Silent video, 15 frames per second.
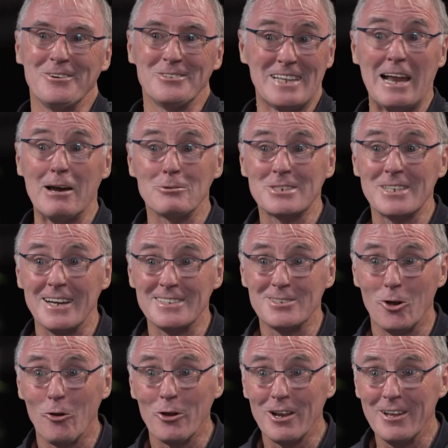It's an
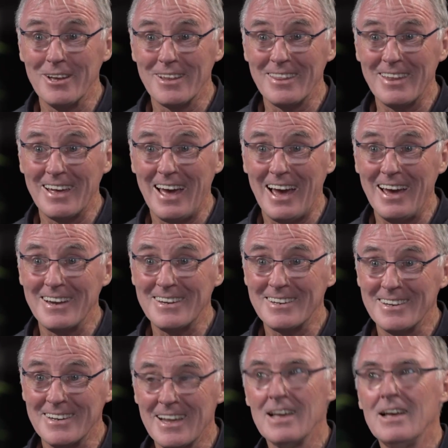outside toilet they
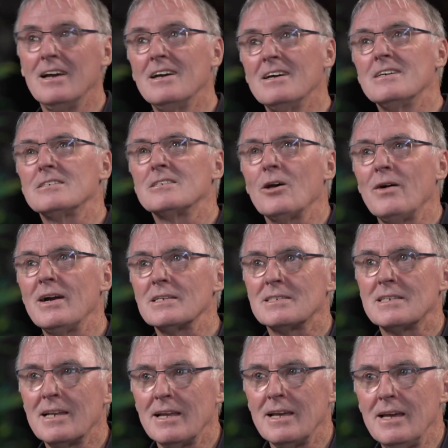had. And so
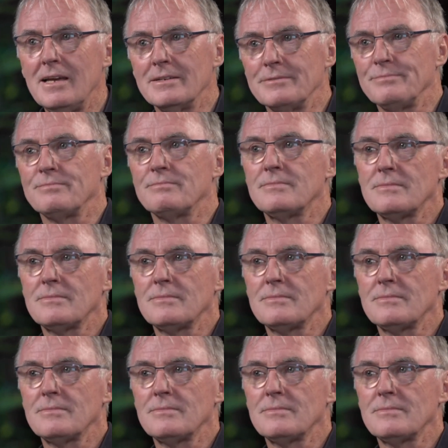actually,